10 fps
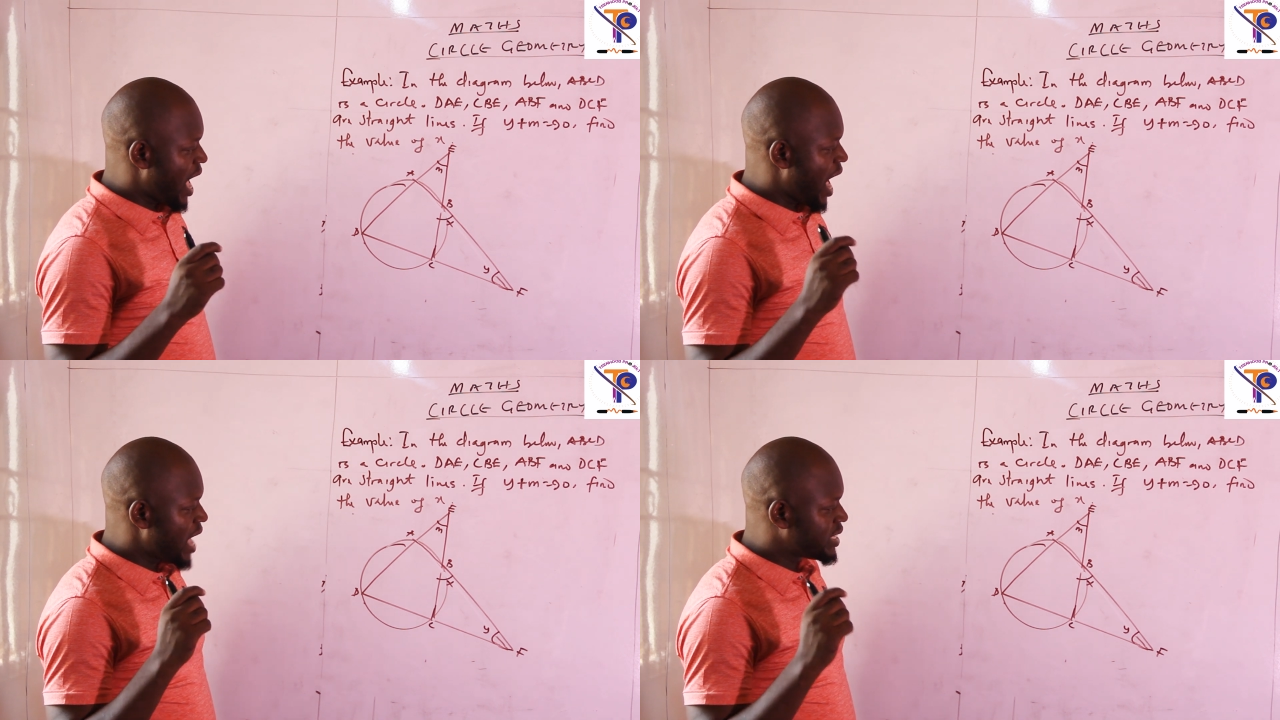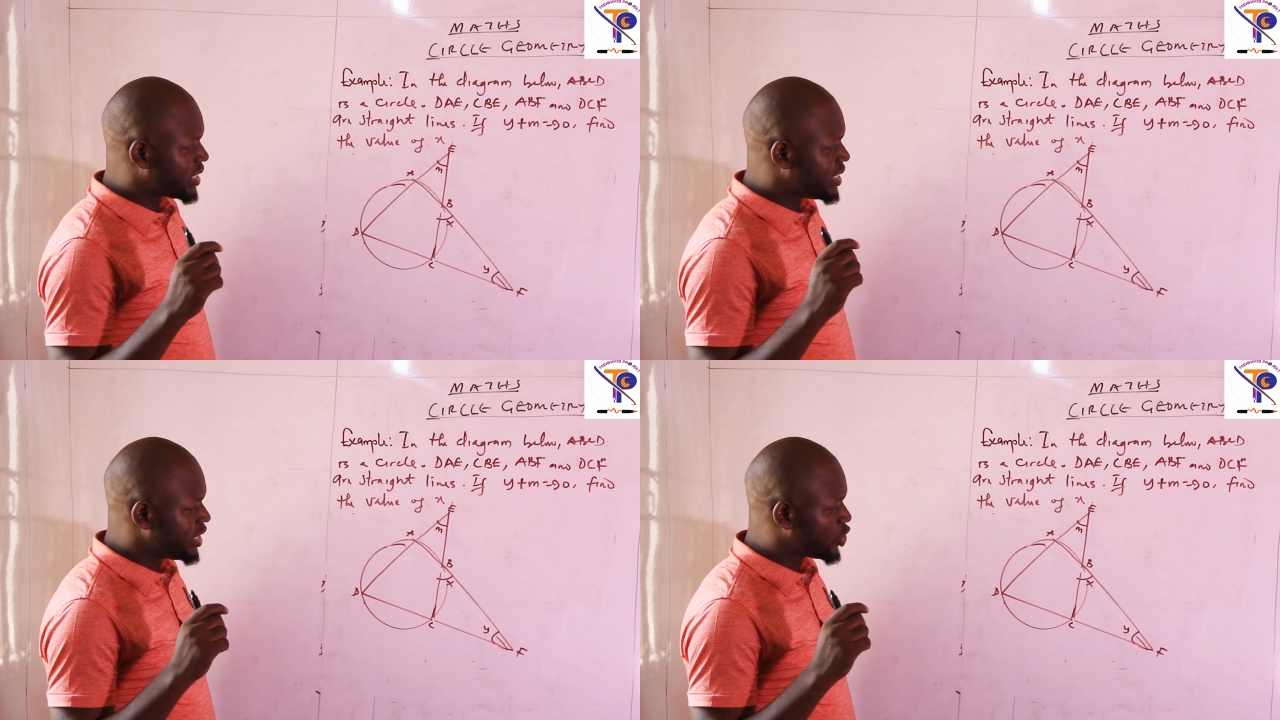I
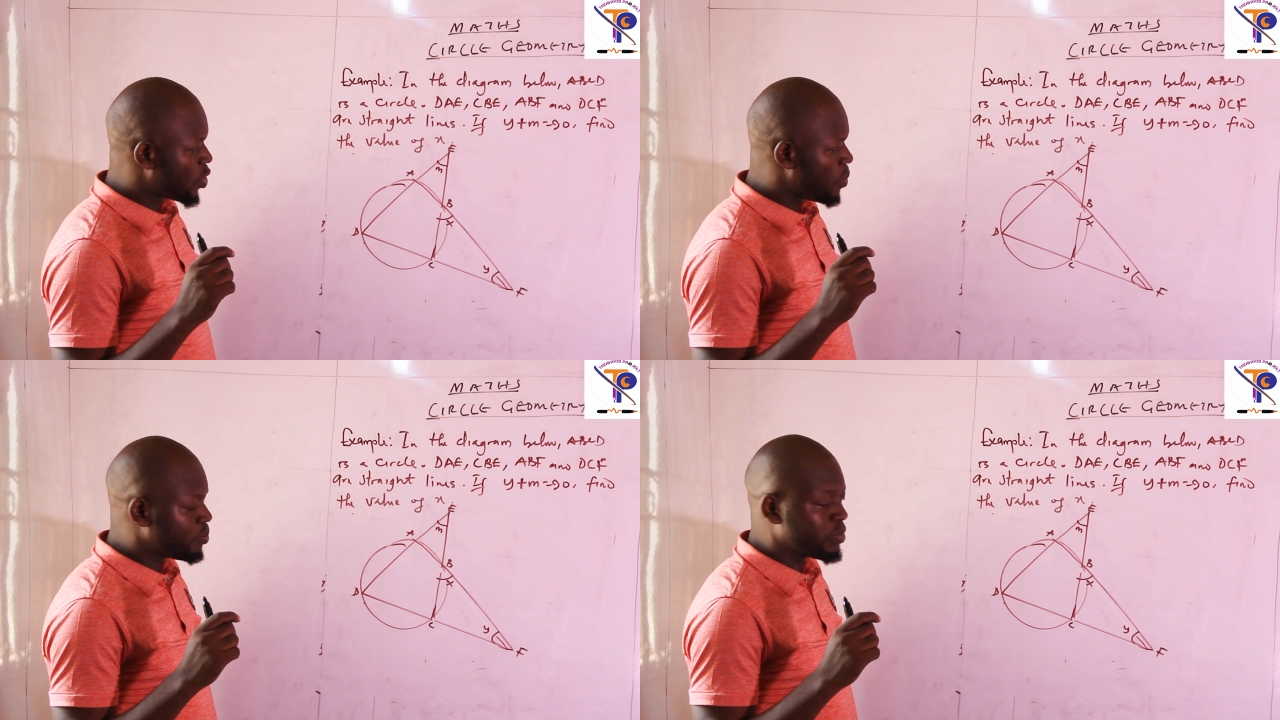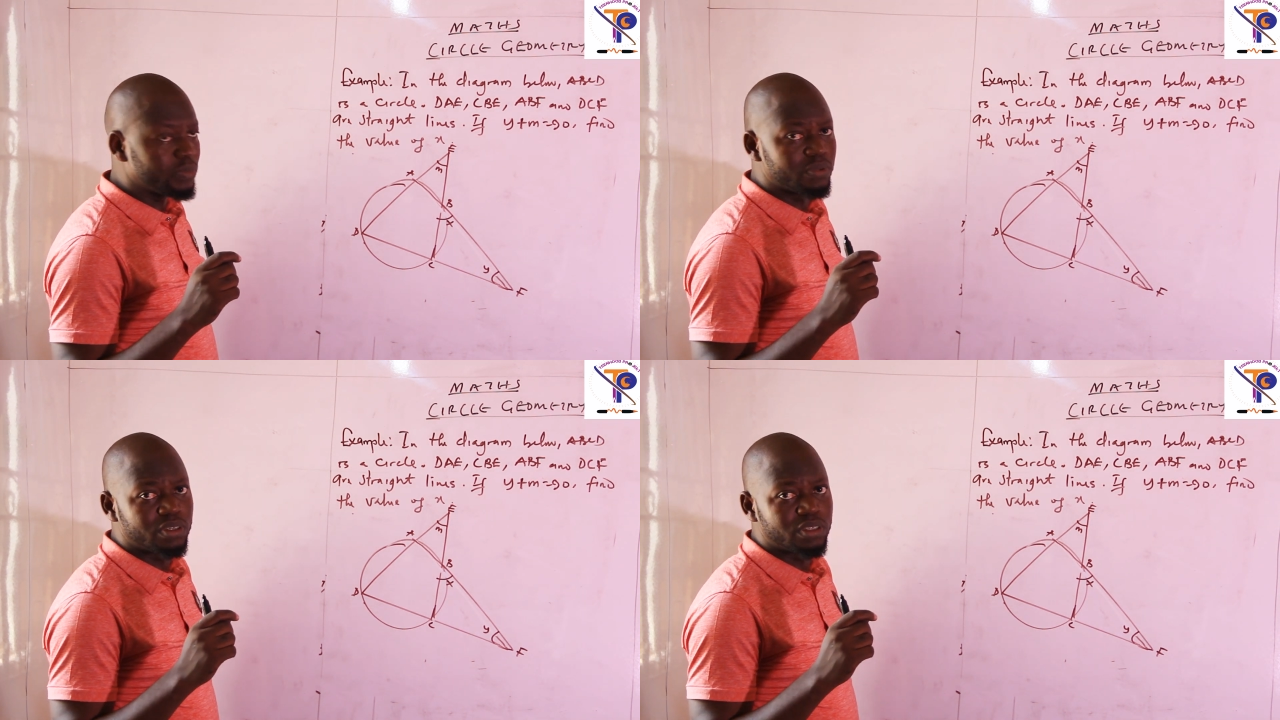see some
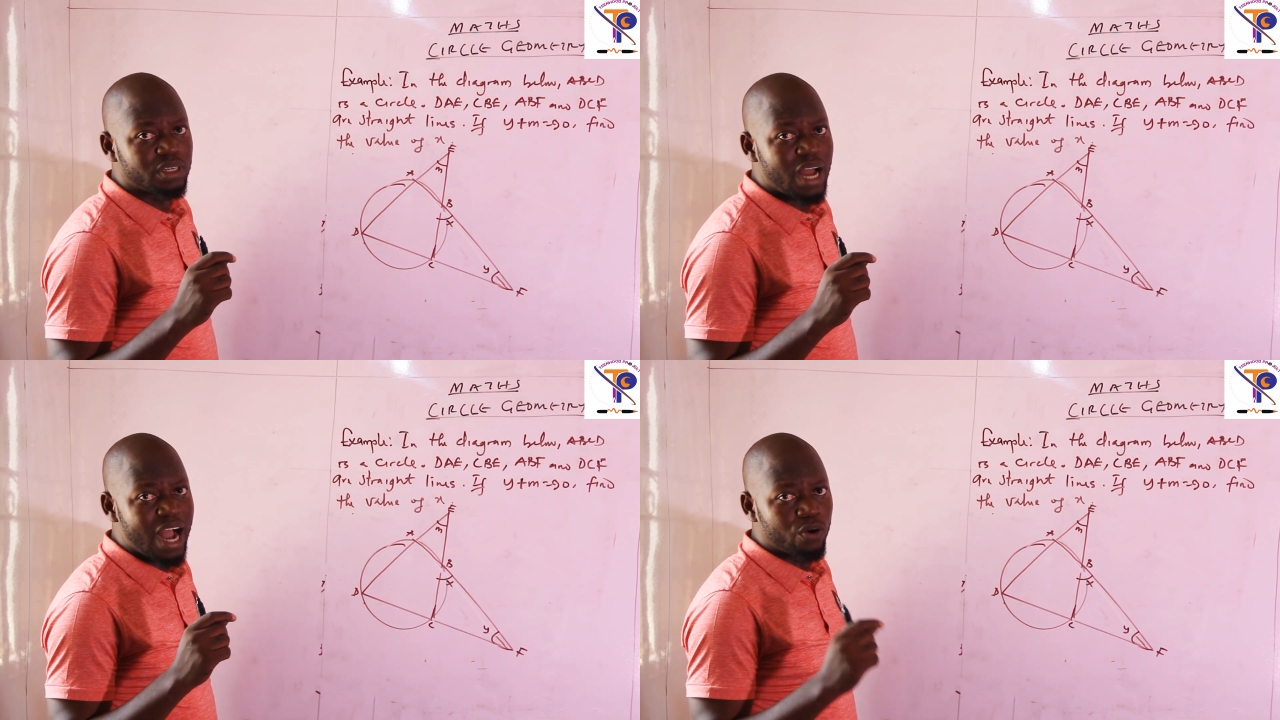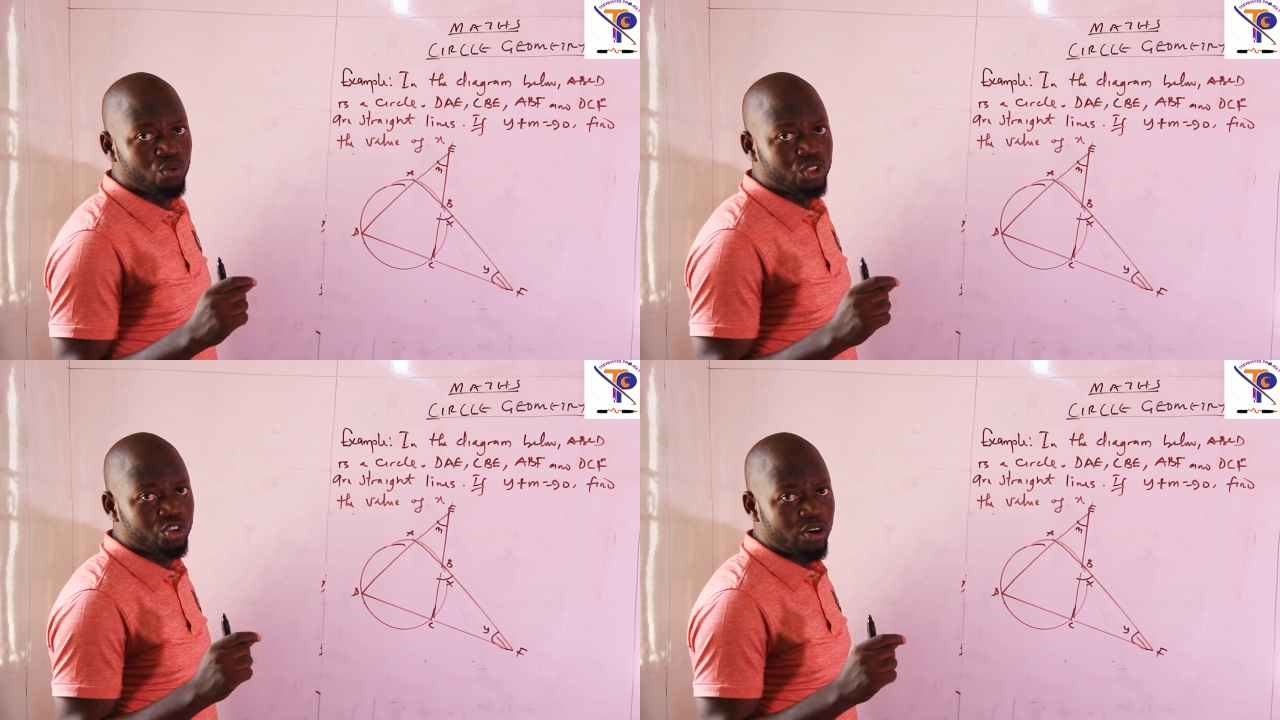
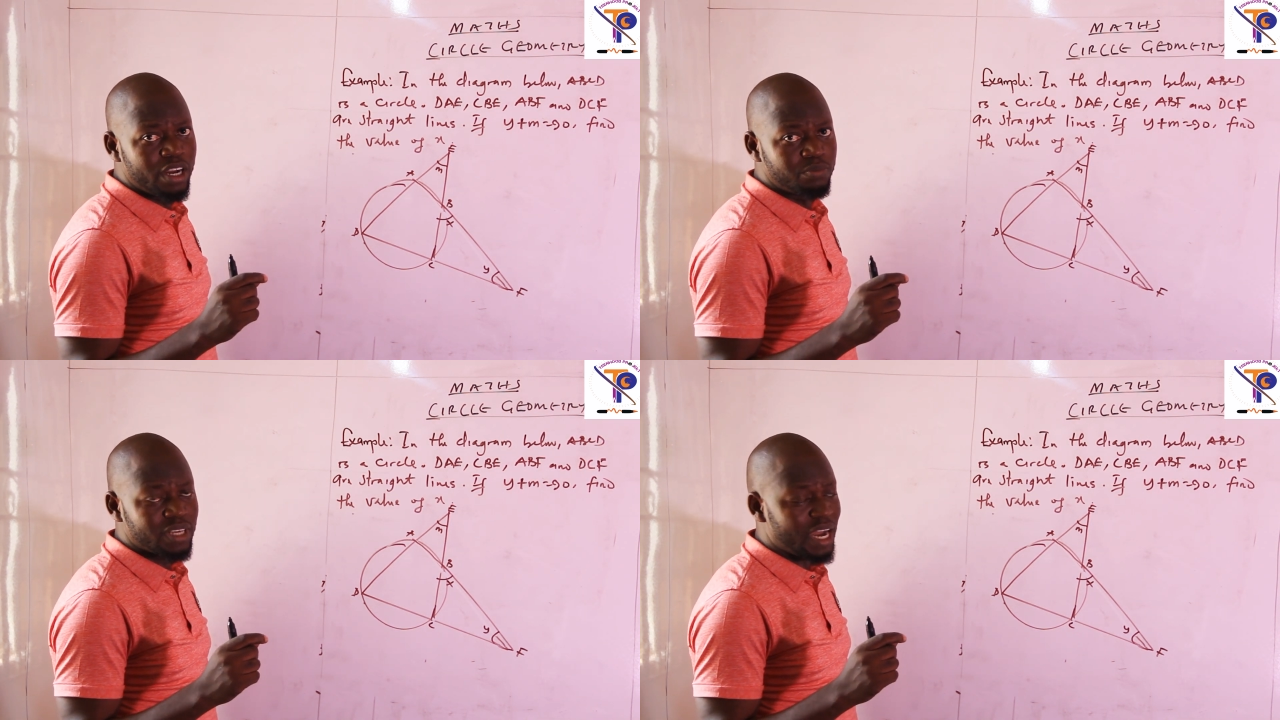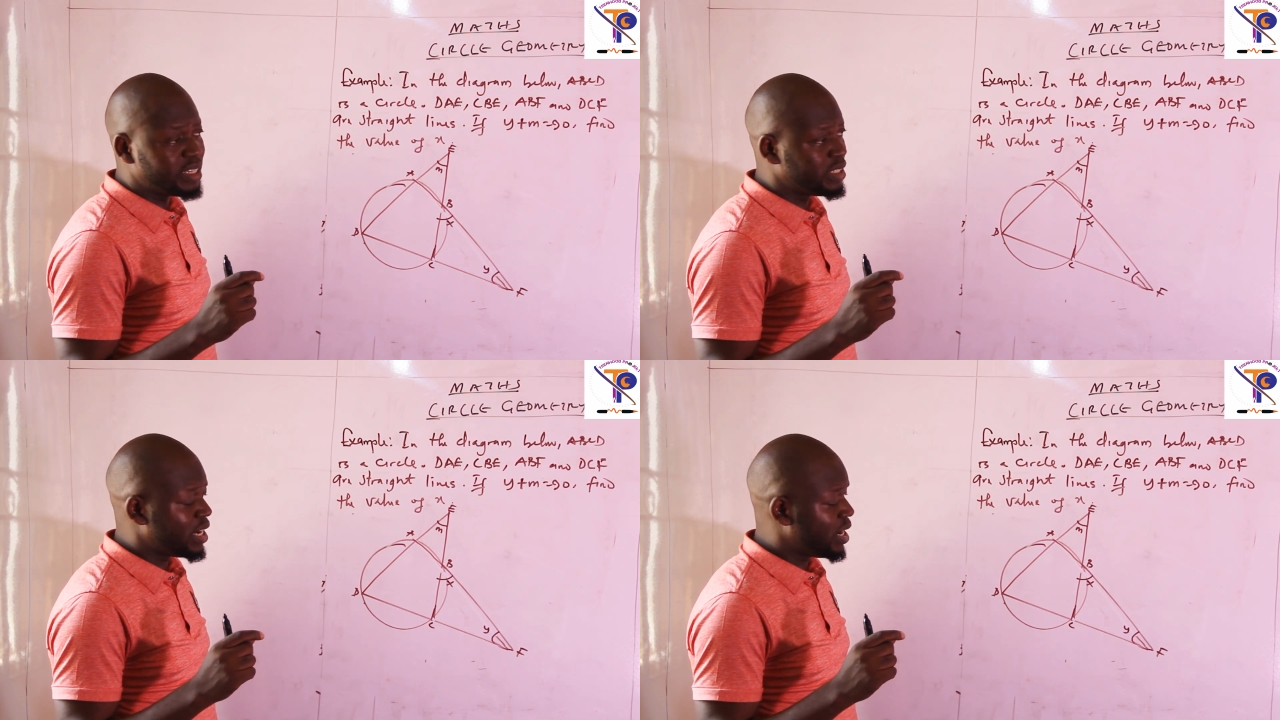angle theorems
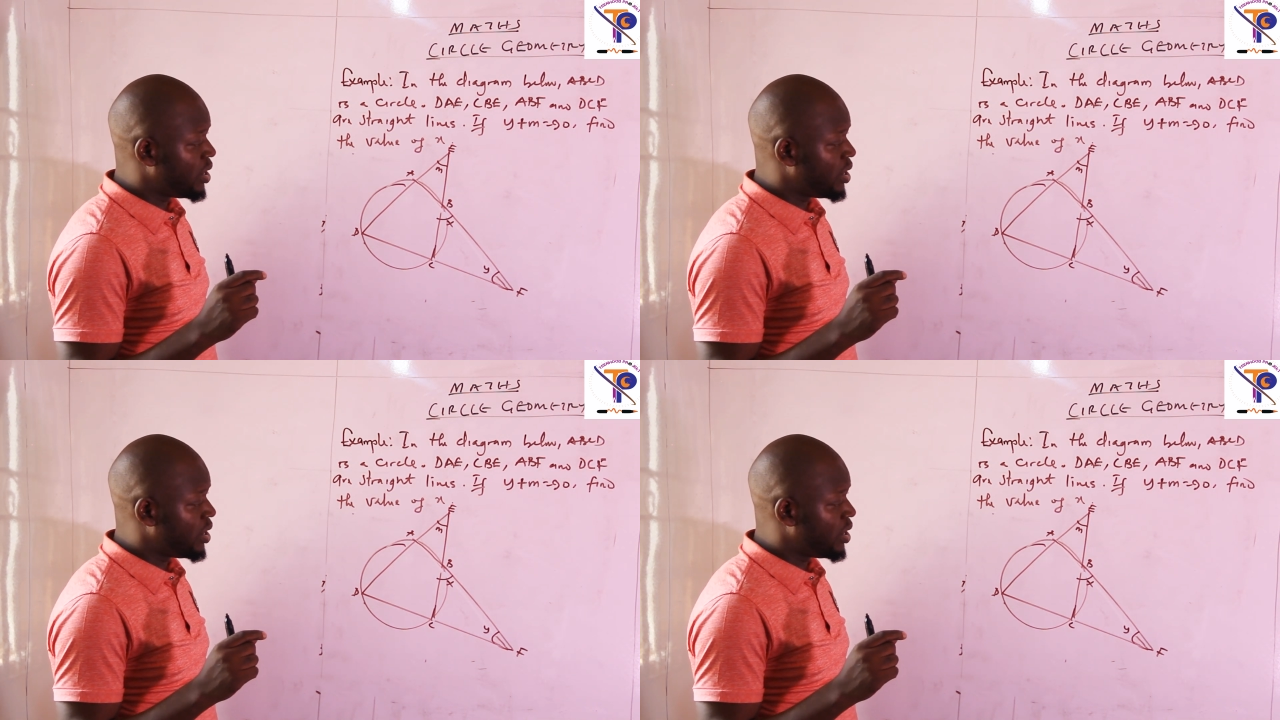and